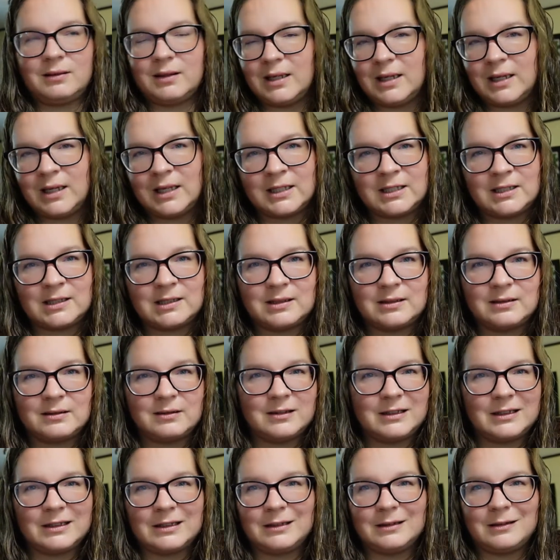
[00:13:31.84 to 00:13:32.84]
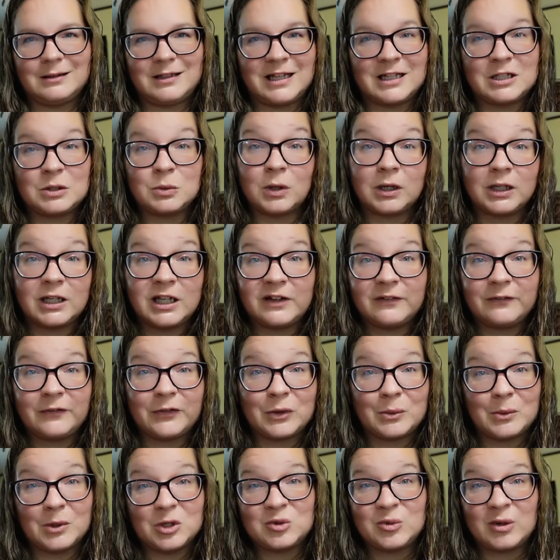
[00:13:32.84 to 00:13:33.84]
it's working for
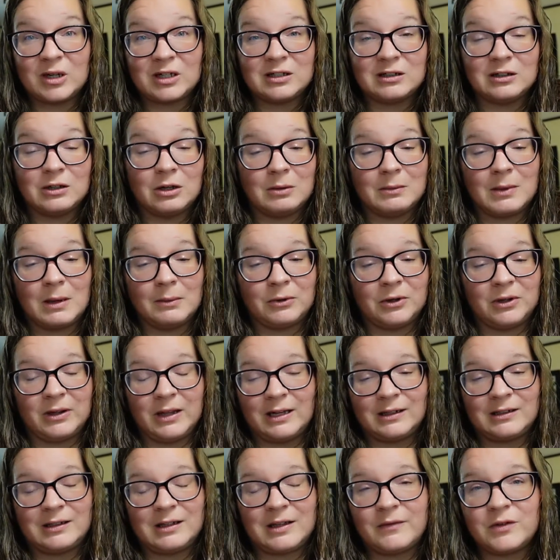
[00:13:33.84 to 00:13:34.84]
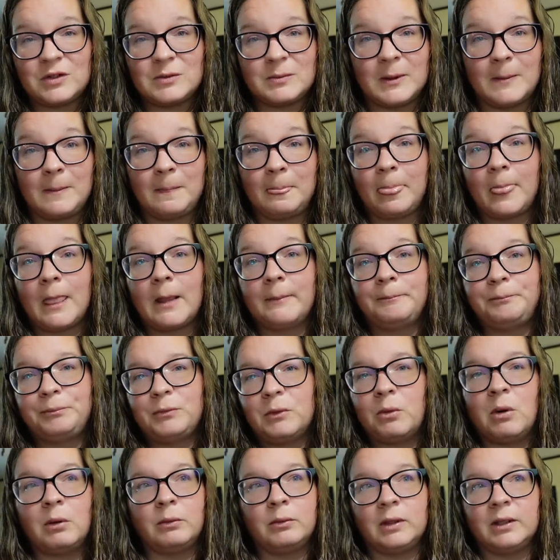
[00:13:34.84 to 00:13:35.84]
the most part to lower my prolactin levels, but
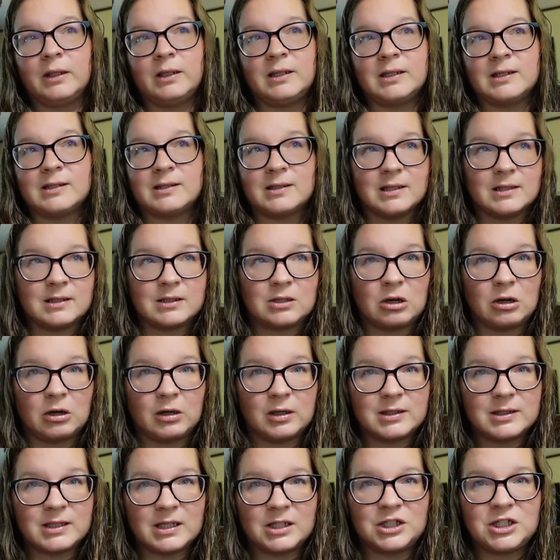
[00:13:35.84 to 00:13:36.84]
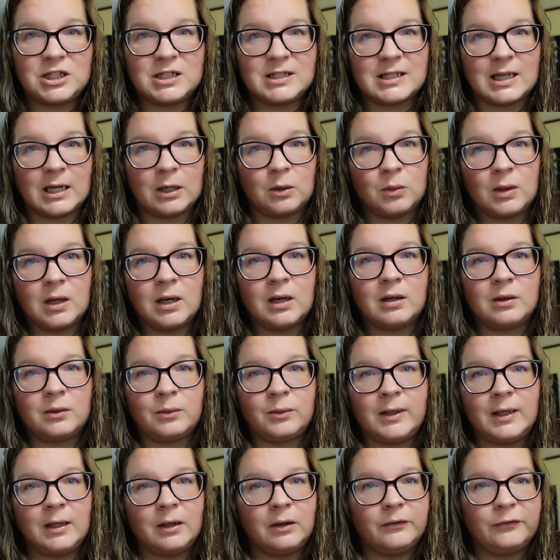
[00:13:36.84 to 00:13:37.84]
what really does this cause? And she's like, well,
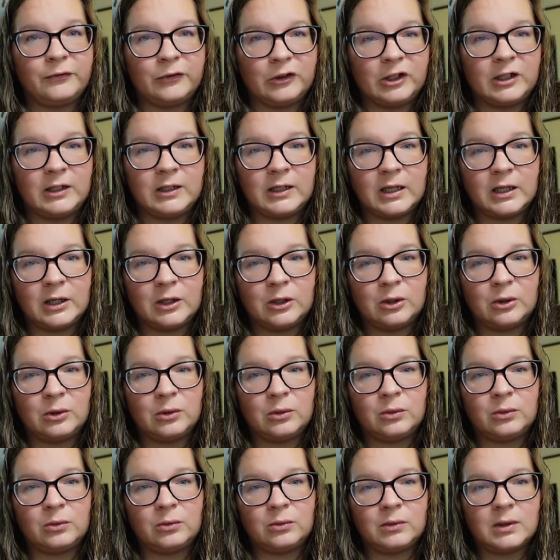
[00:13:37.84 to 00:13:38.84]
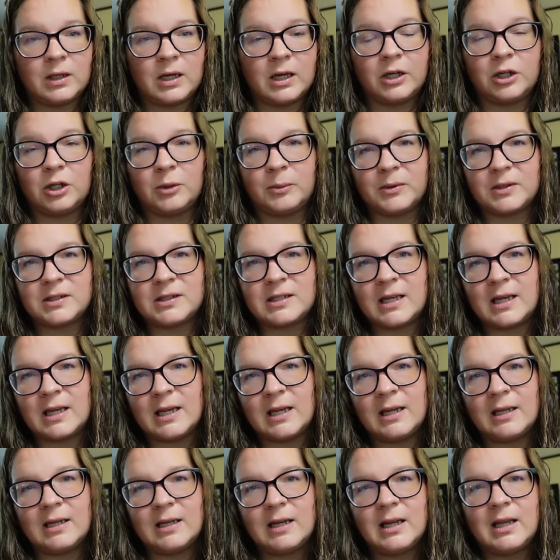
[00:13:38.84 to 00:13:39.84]
we don't fully know
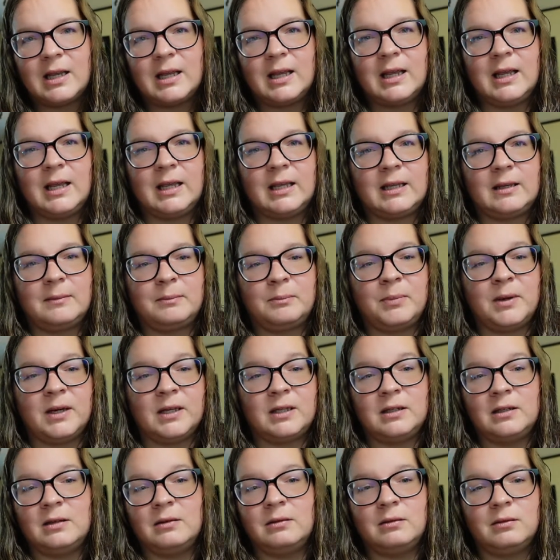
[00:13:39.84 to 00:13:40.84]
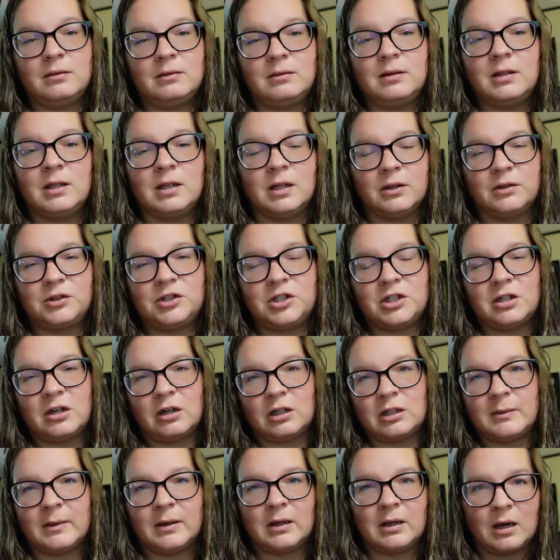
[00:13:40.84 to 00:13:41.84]
100%, but you know, she talked
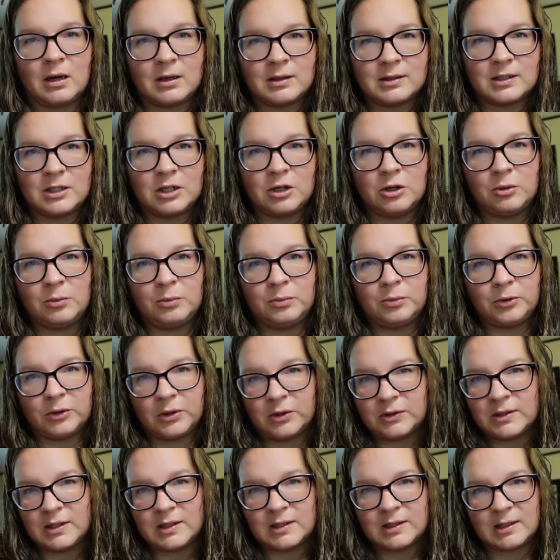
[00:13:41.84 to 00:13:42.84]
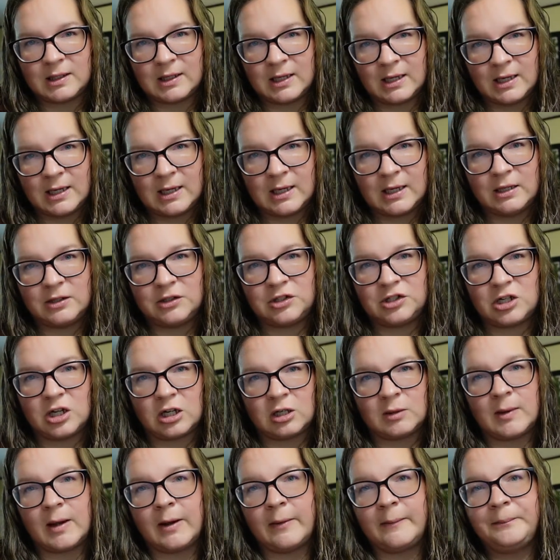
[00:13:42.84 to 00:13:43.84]
about osteoporosis again. She talked
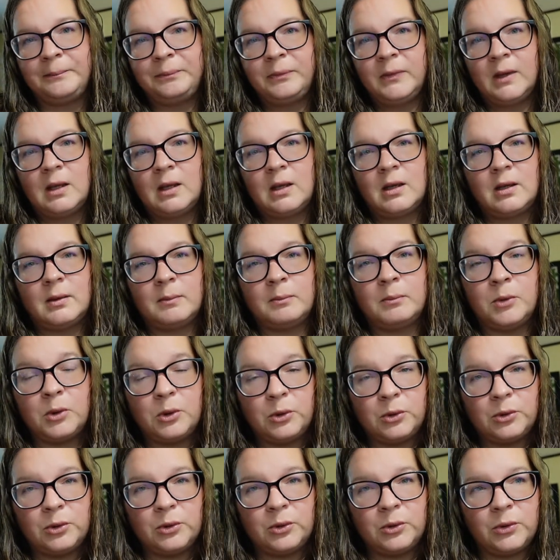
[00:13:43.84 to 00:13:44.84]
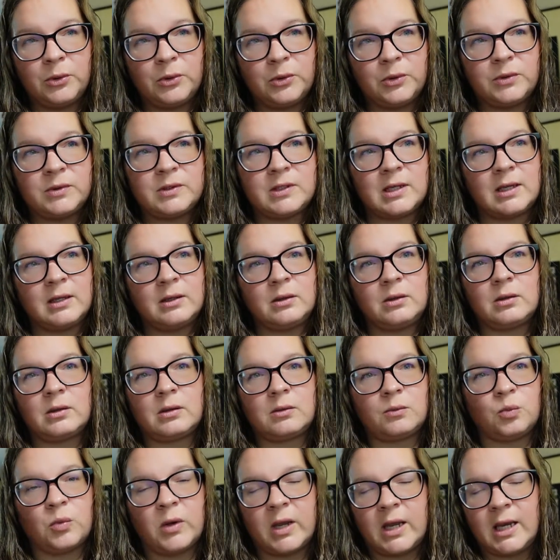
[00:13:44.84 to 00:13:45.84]
about moods and
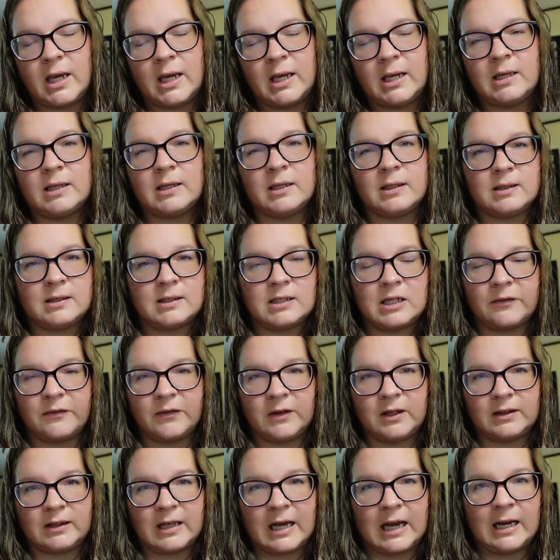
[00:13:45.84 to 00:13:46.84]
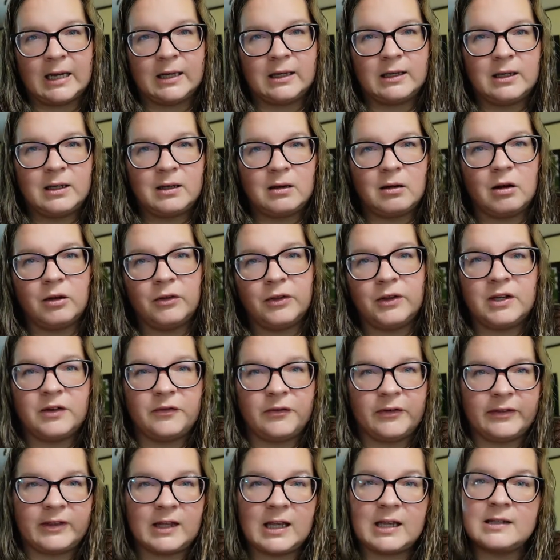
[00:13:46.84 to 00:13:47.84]
weight and stuff like that, all the
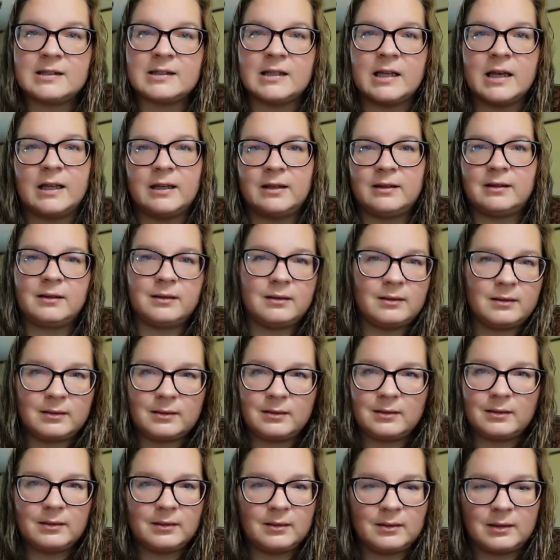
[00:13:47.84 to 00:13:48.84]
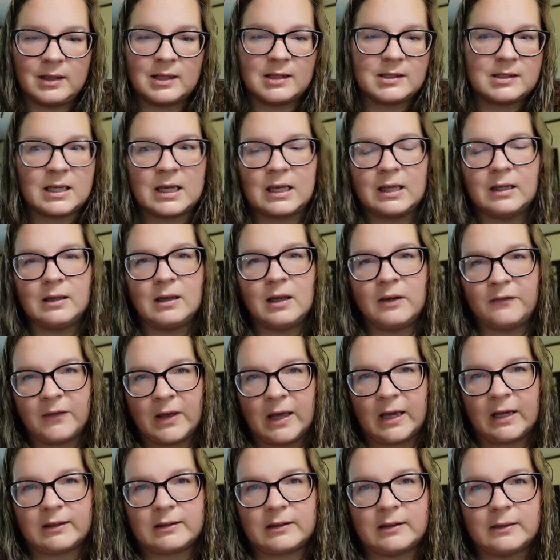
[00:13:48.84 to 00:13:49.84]
different things that this can
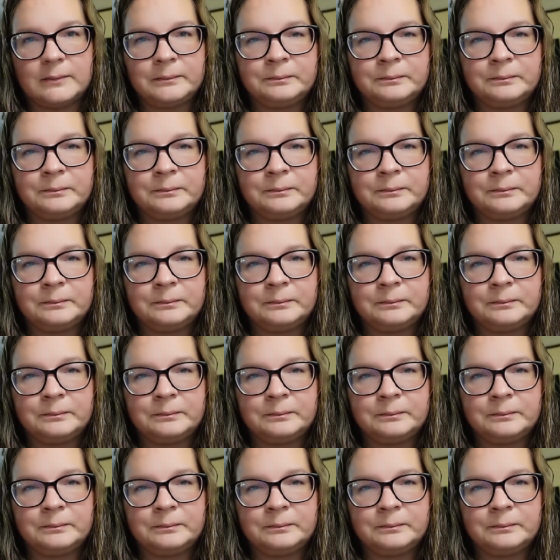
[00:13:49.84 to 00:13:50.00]
affect.